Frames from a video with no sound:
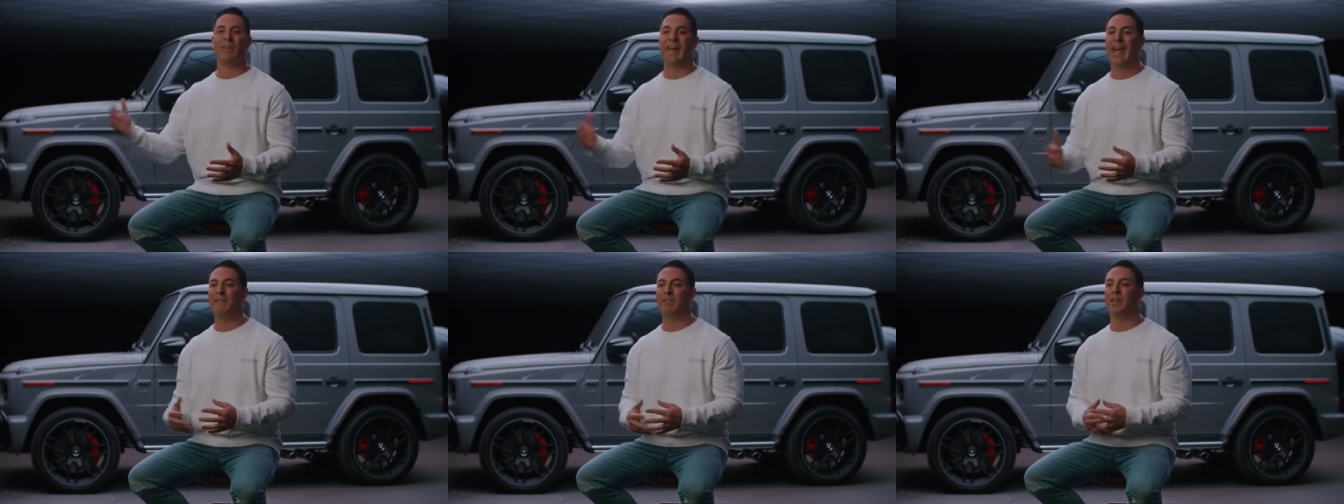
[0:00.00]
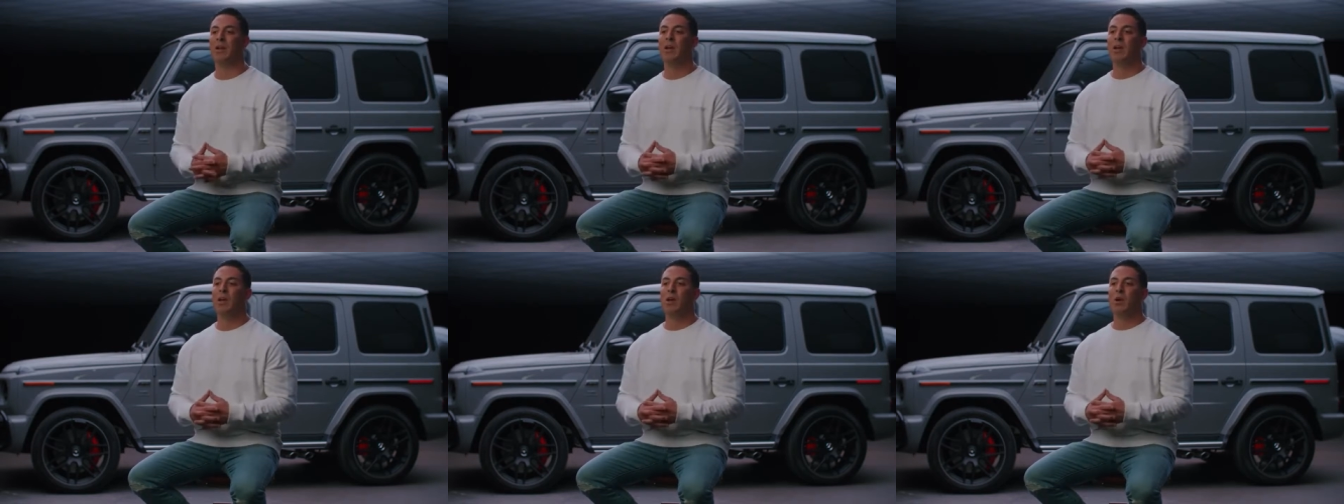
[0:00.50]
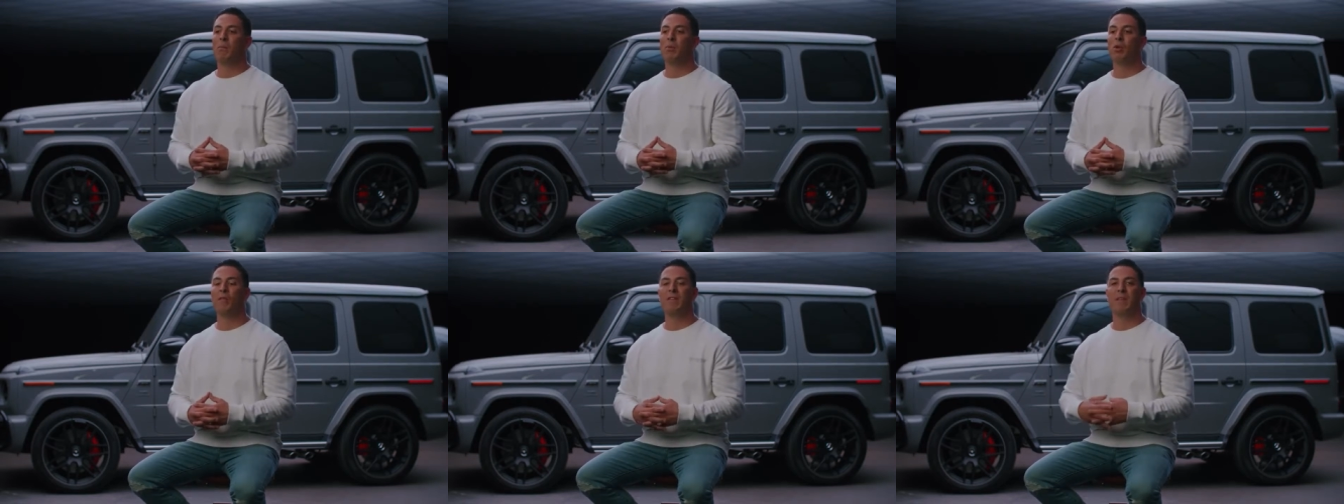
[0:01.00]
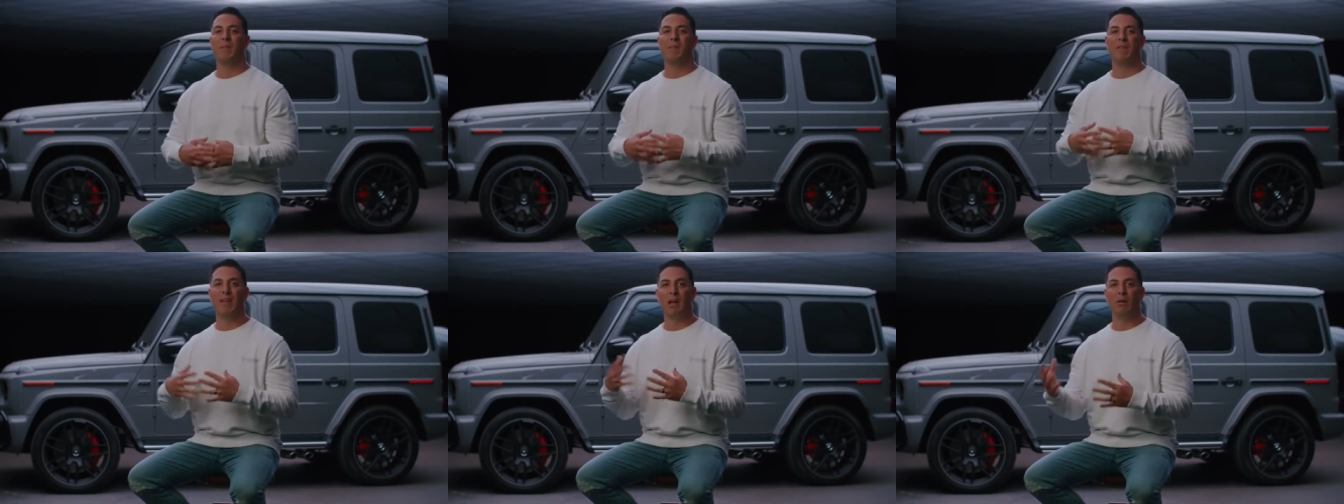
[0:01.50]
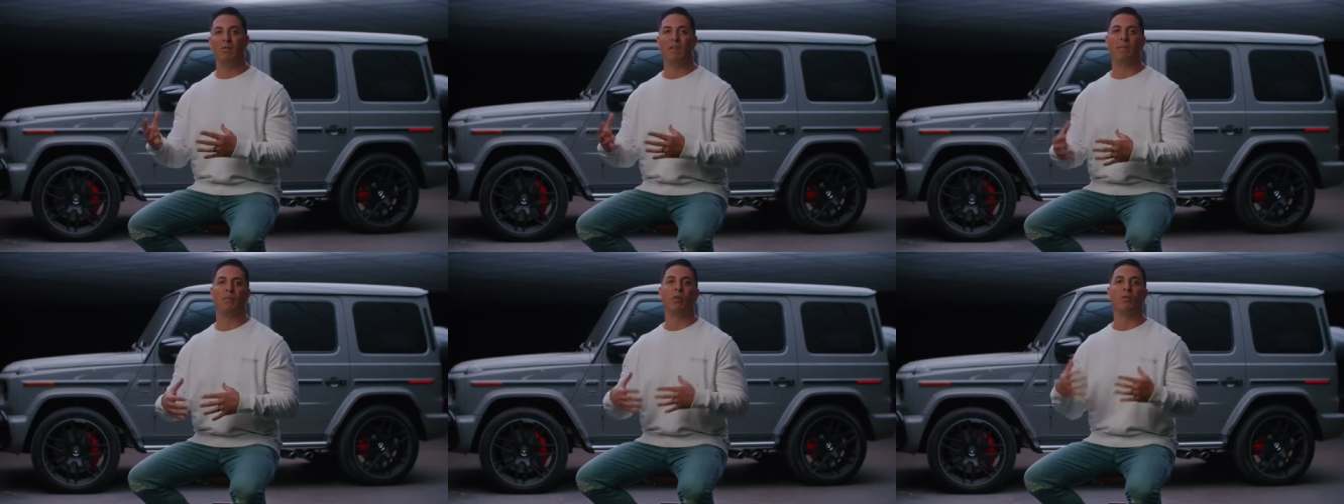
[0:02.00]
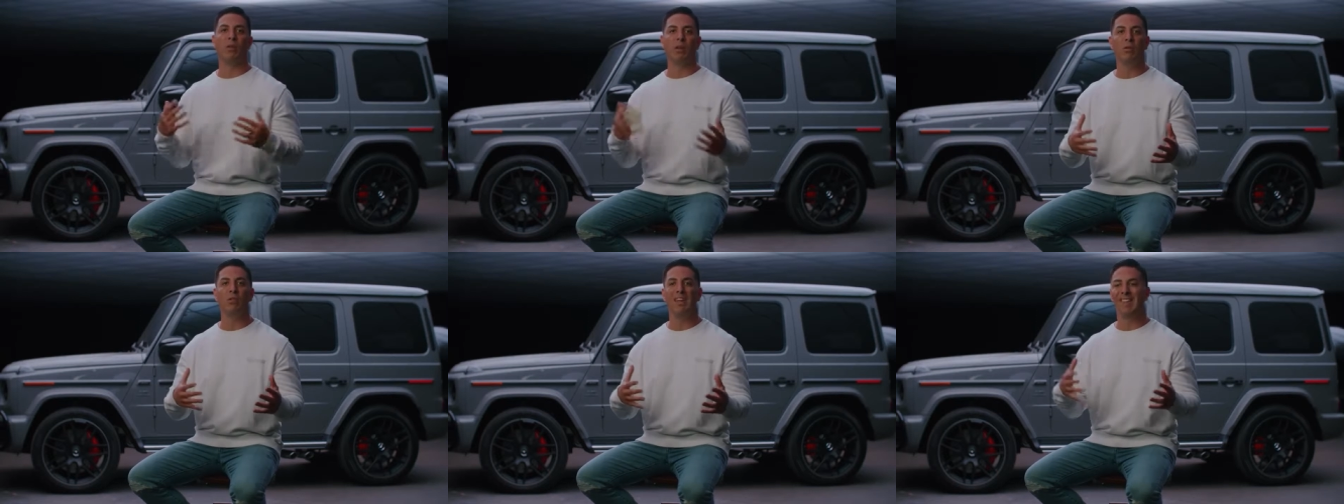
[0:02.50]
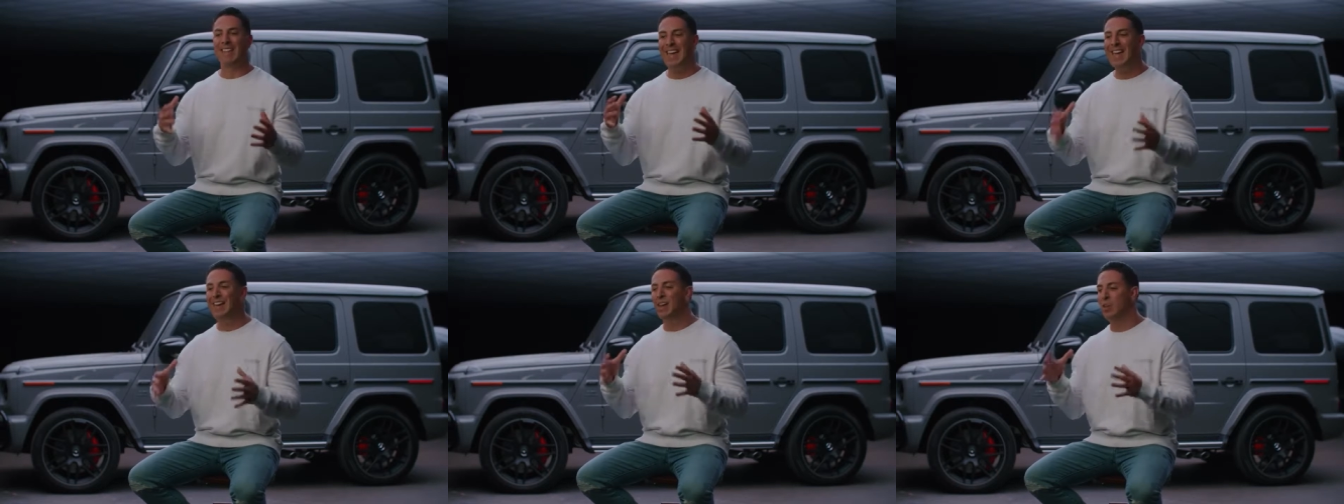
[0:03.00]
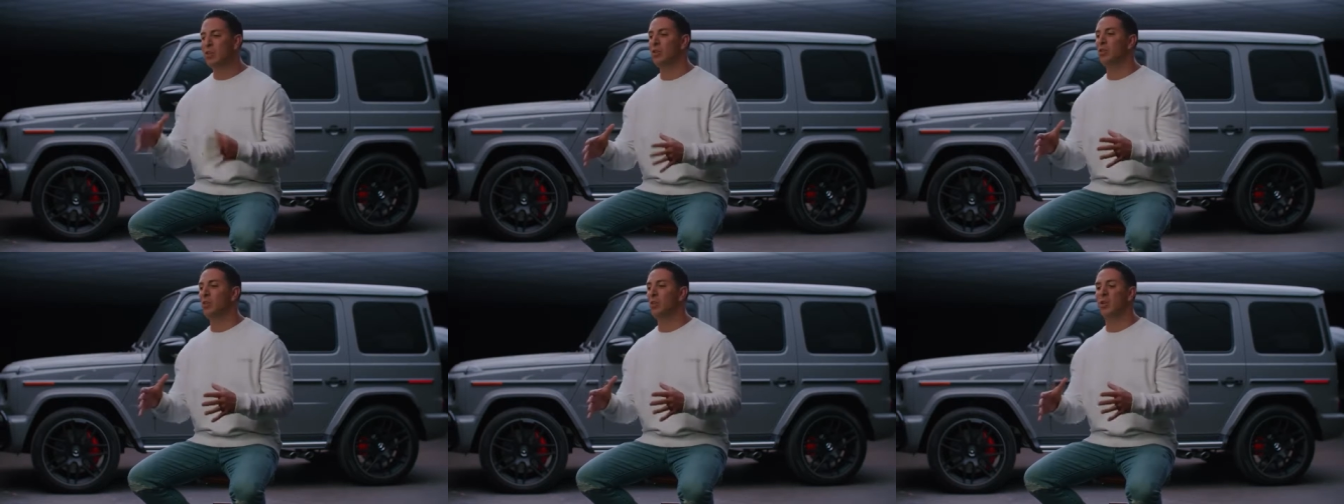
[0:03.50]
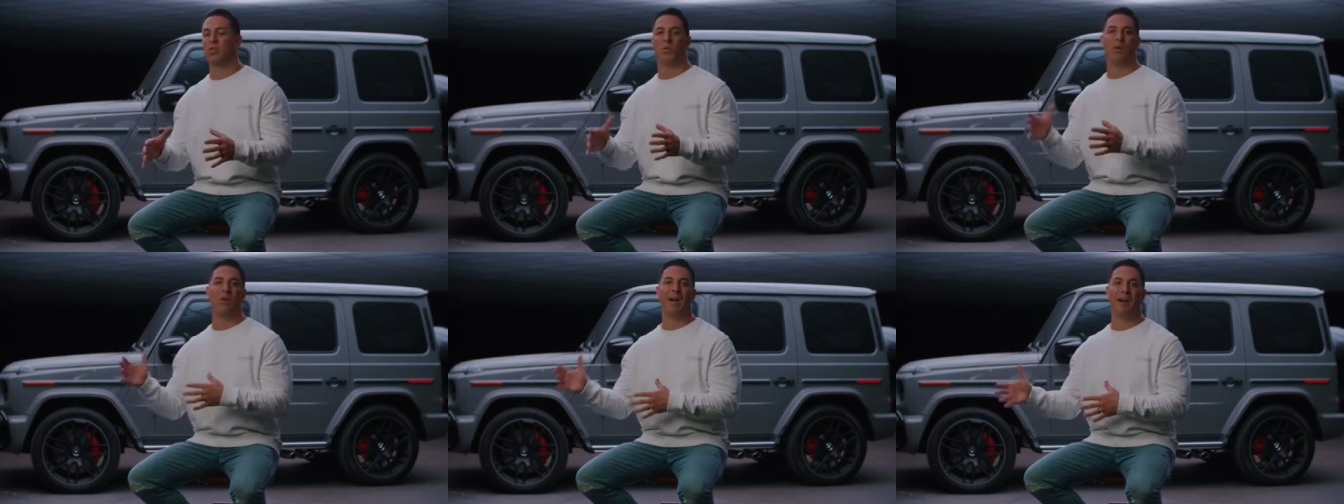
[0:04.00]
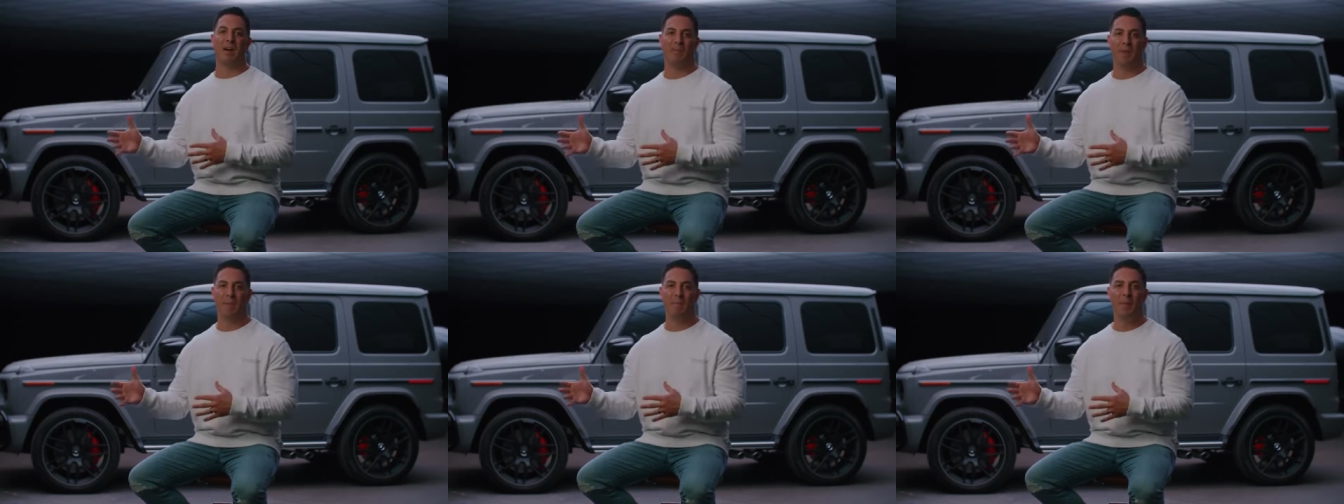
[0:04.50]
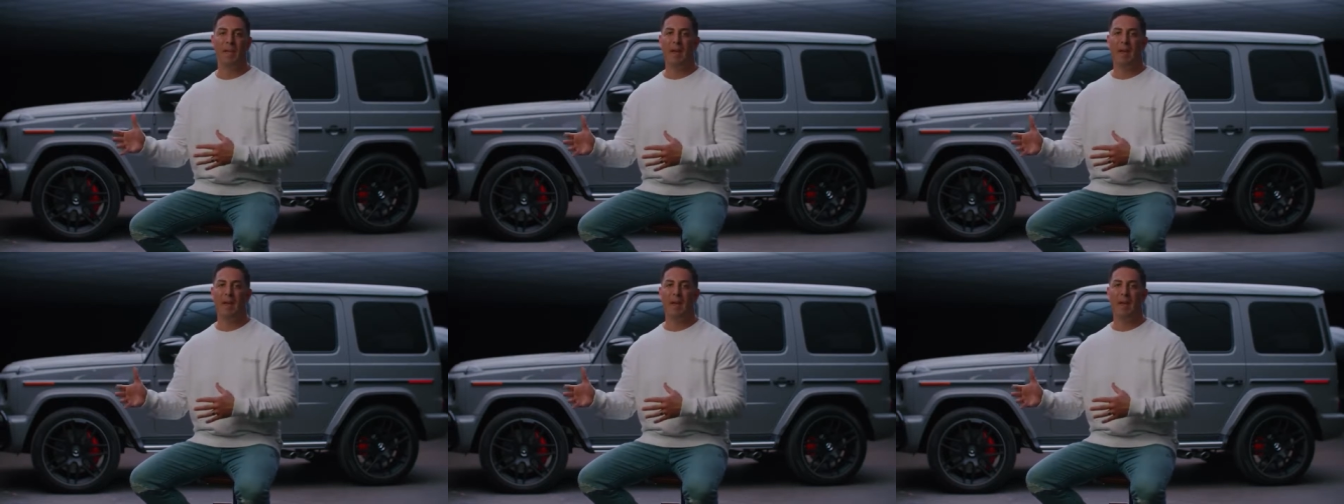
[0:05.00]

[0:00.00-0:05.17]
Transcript: They have to prove to themselves and prove to you that they can do what's required of them.